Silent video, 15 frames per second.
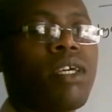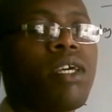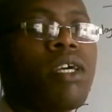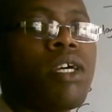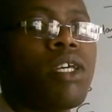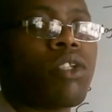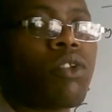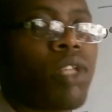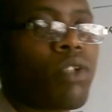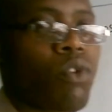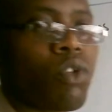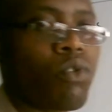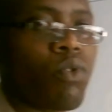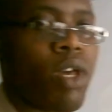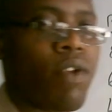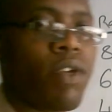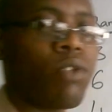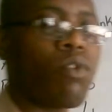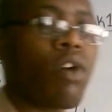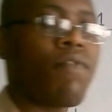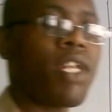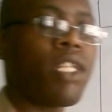So that's what we are going to have
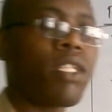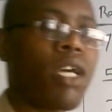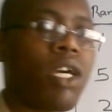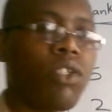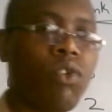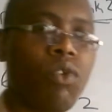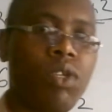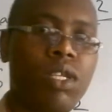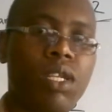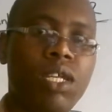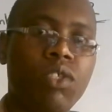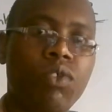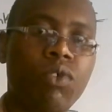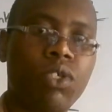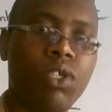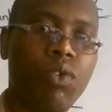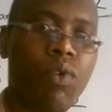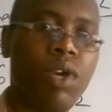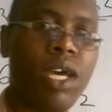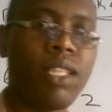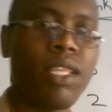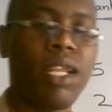a discussion in a situation where
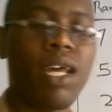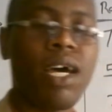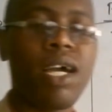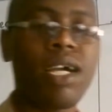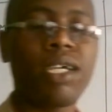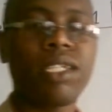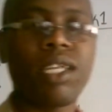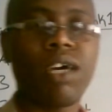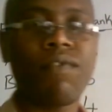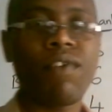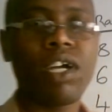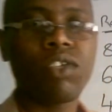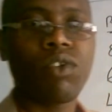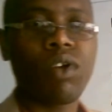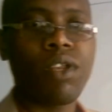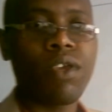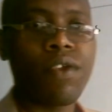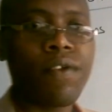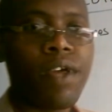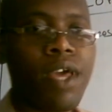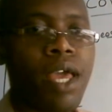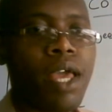the ranks have actually
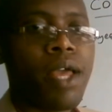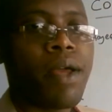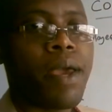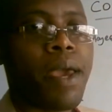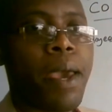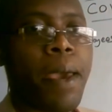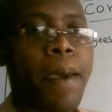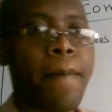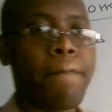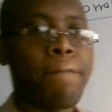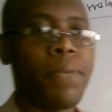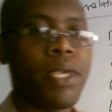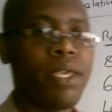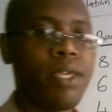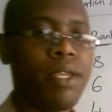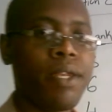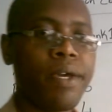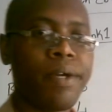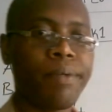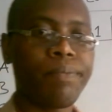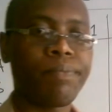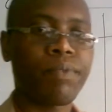been
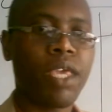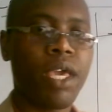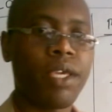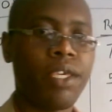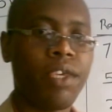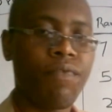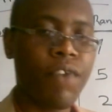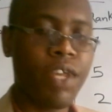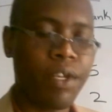given.